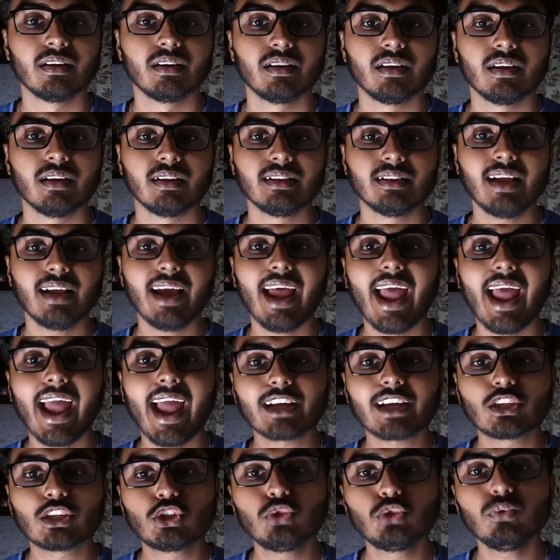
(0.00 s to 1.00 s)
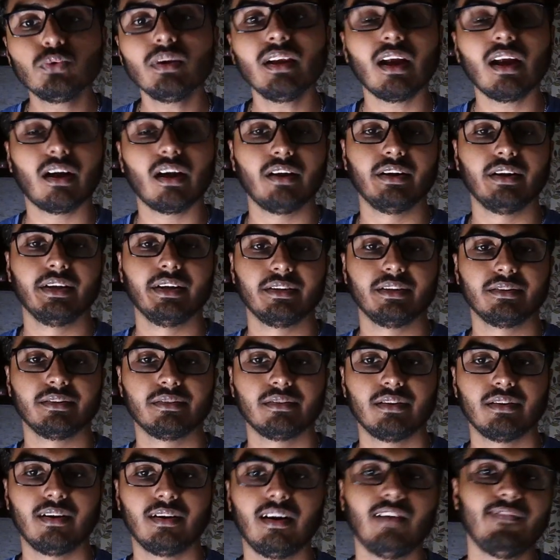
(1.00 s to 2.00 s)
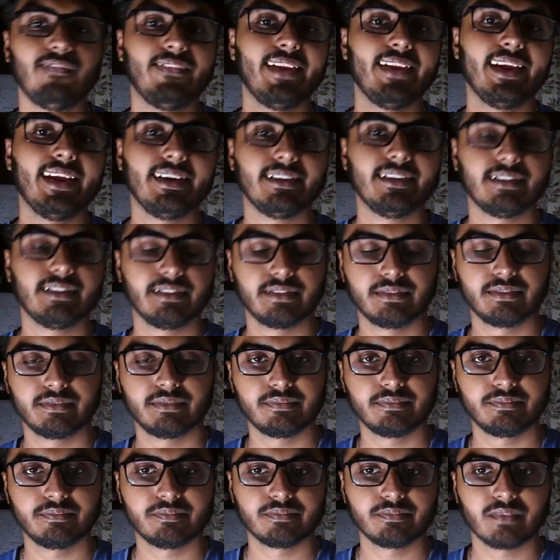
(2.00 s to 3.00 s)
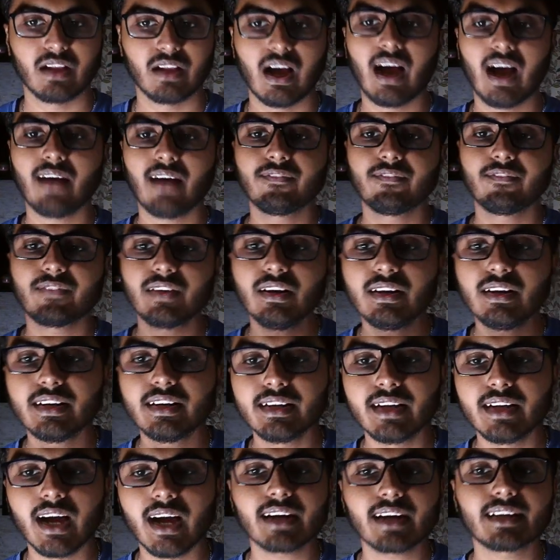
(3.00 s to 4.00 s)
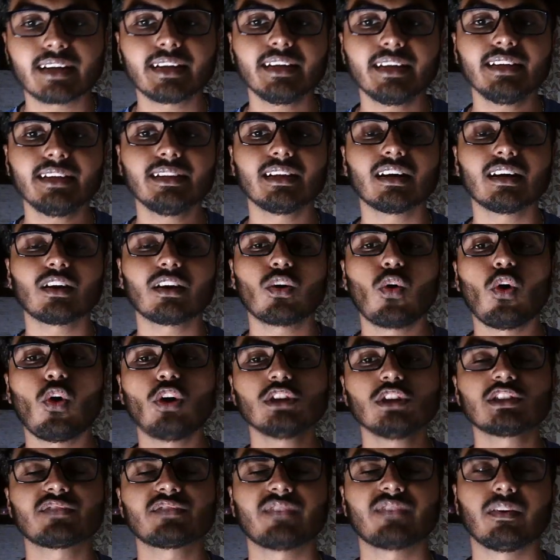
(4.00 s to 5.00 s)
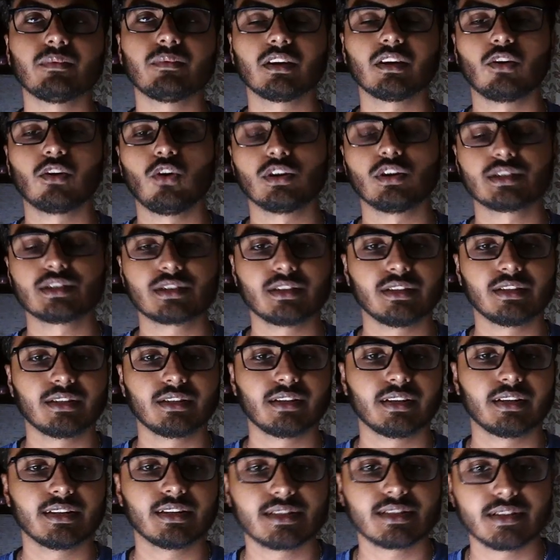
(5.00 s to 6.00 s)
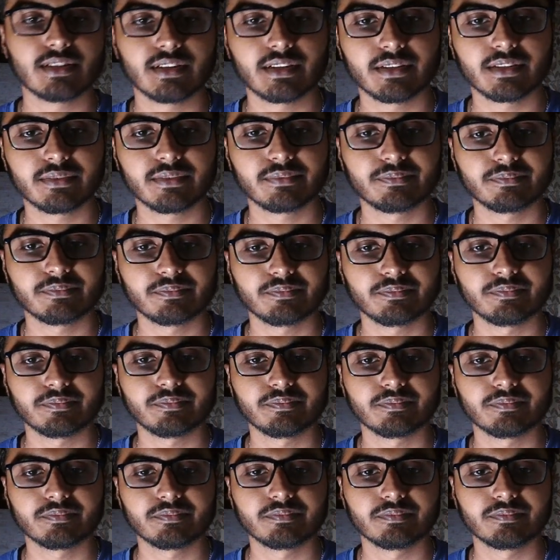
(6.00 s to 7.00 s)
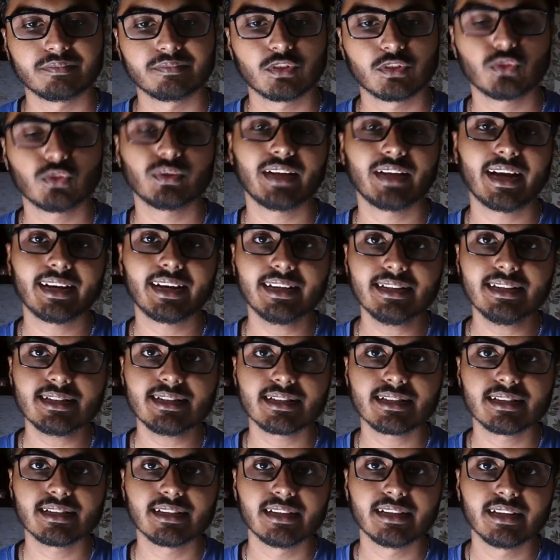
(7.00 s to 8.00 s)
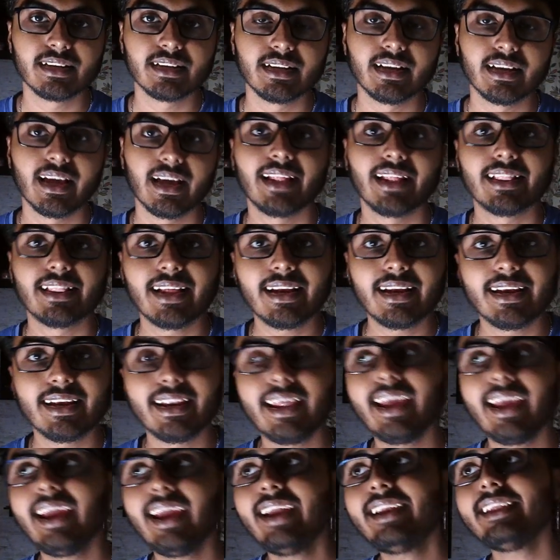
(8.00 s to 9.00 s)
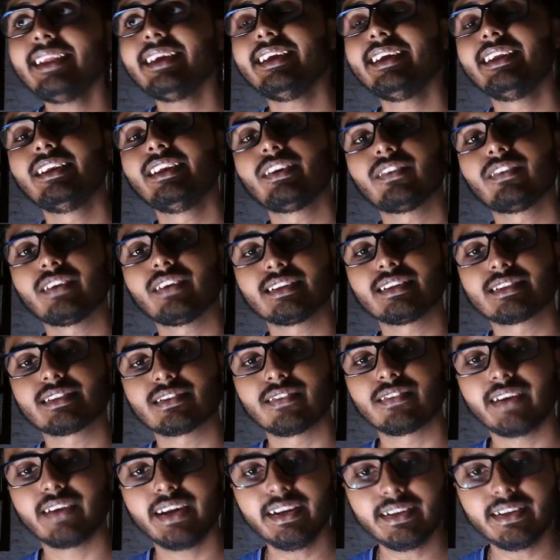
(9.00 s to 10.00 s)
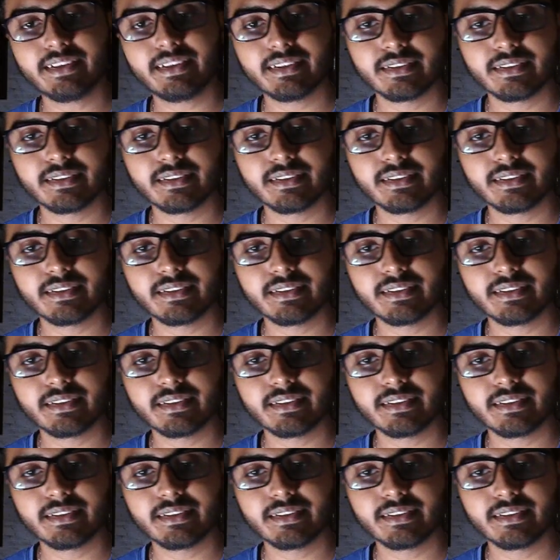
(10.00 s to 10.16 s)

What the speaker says: The actual earning of lender after deducting the cost from the gross interest rate. So that is the net interest rate